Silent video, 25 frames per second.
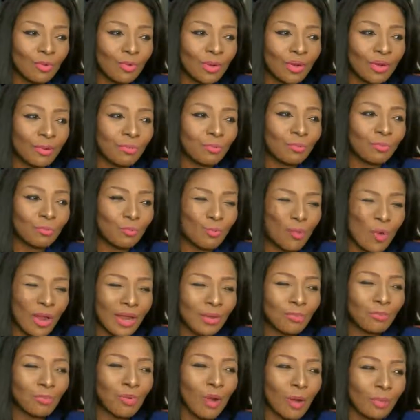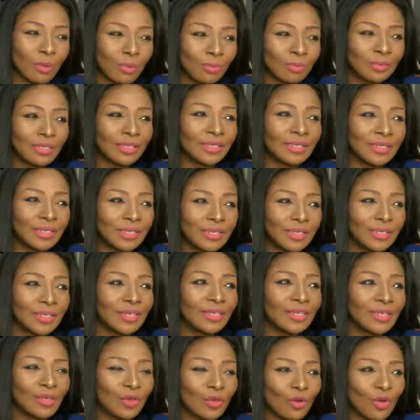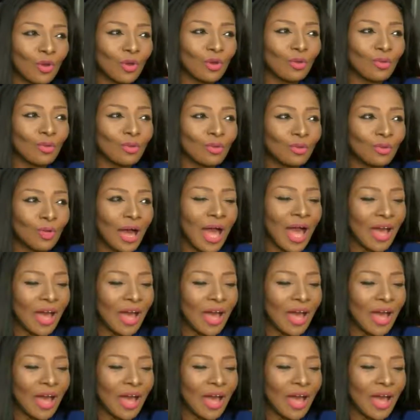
But we're probably, about